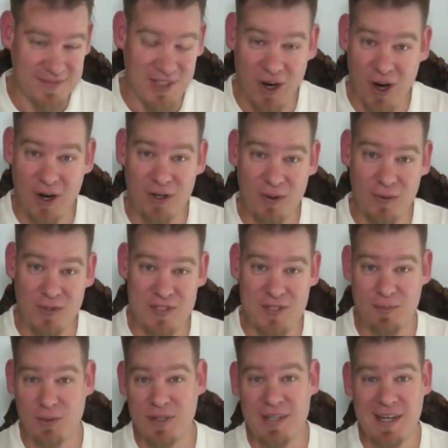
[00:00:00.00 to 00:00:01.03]
Our goal is to
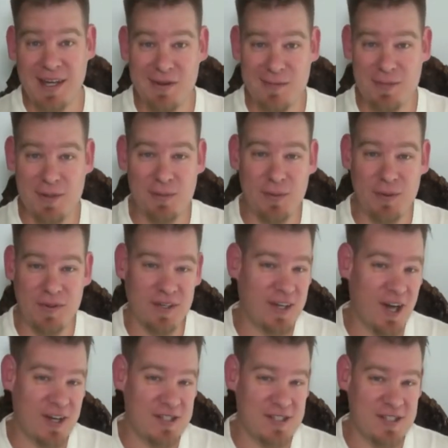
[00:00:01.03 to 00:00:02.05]
bring together the people with the
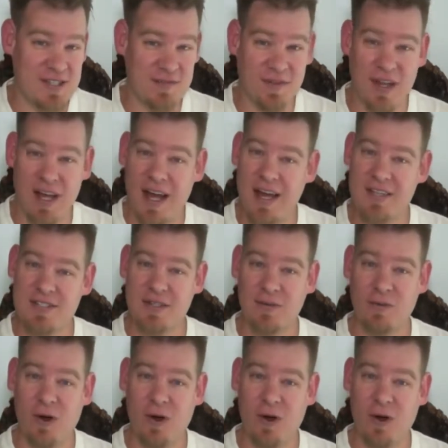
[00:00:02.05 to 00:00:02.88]
consciousness for the highest good of